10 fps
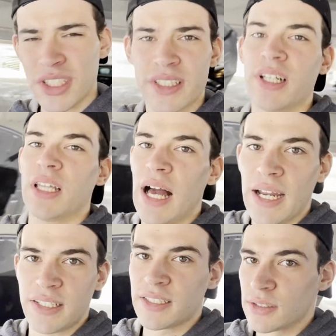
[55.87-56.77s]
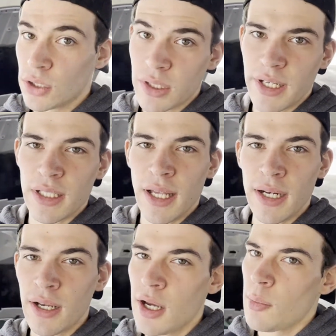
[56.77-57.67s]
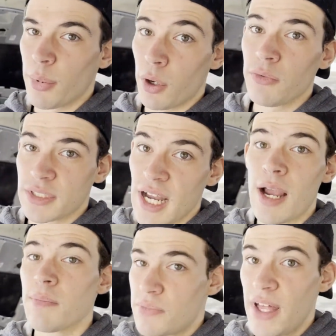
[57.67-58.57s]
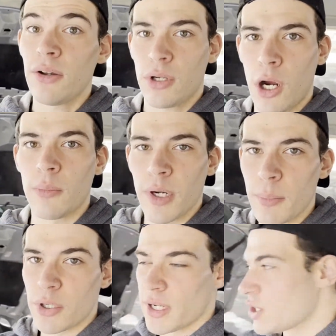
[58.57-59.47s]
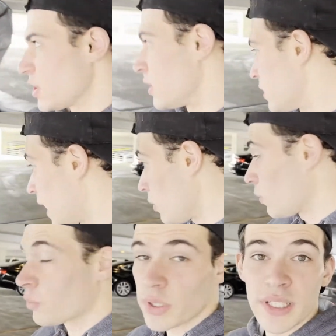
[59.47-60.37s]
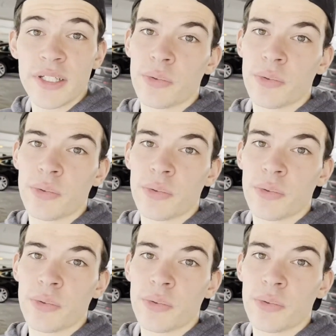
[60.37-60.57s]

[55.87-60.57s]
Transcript: isn't a lot. It doesn't look like a lot, but over time, that'll carbon up your engine. That'll really,